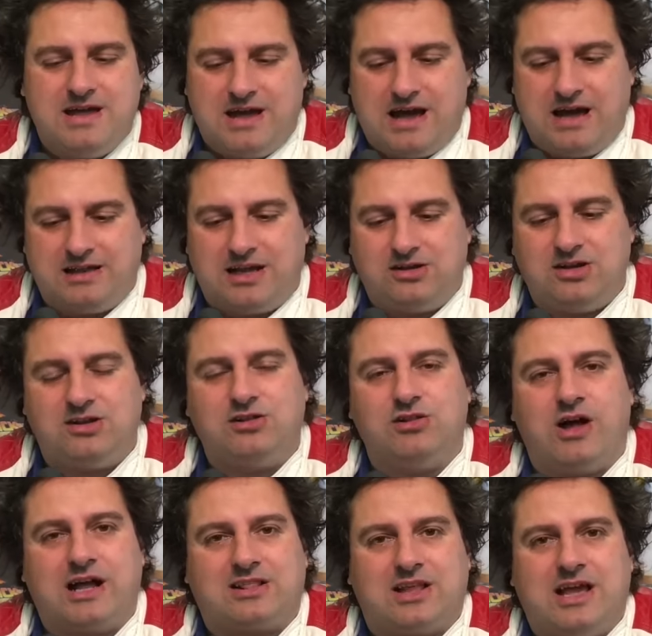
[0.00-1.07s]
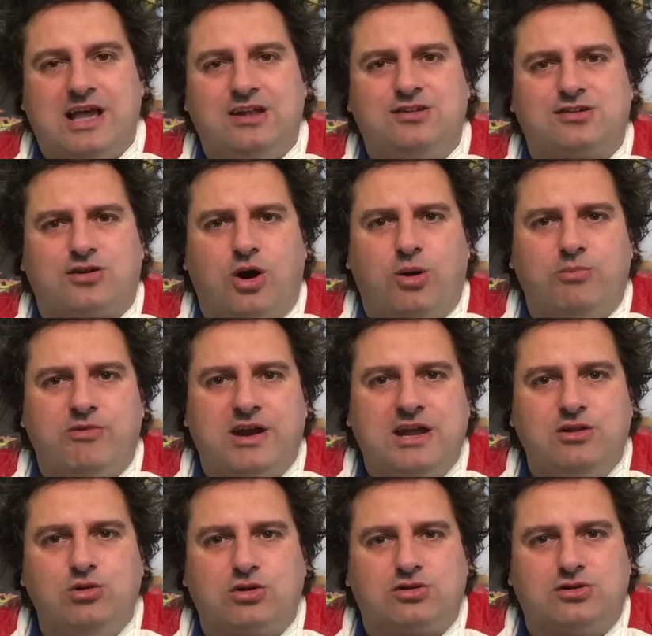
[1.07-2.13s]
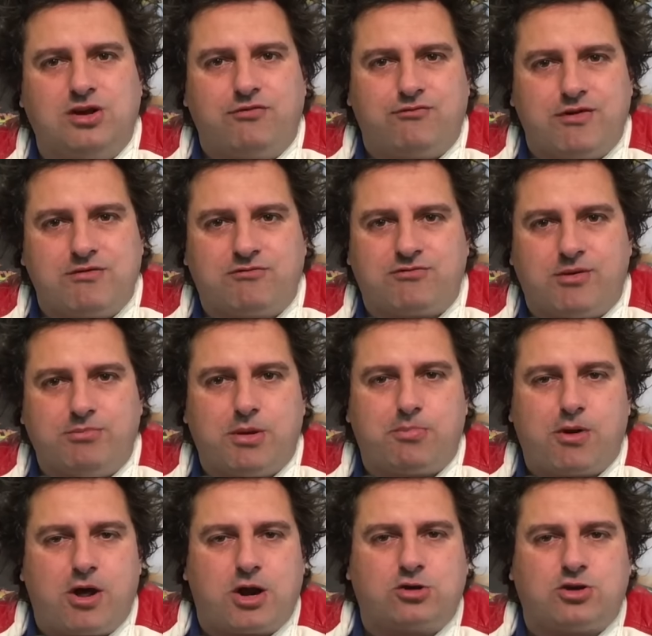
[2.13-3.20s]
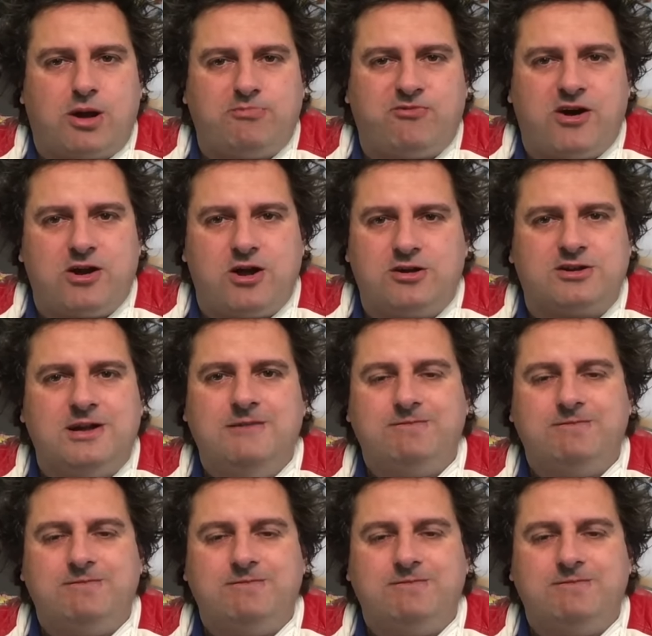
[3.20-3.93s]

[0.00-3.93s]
They didn't like the head sculpt, but he looked different from the prototype photos.